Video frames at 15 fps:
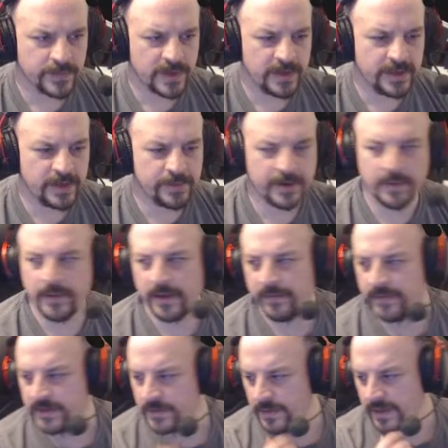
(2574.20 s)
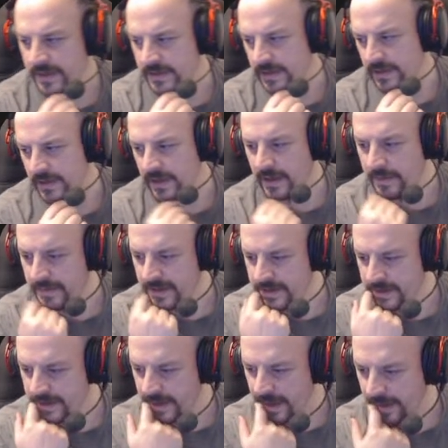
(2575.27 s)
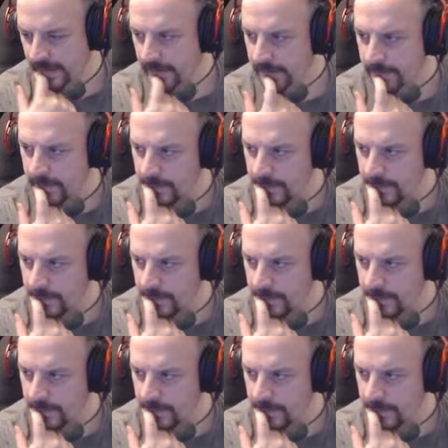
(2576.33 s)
I need a better way of visualizing the animation data.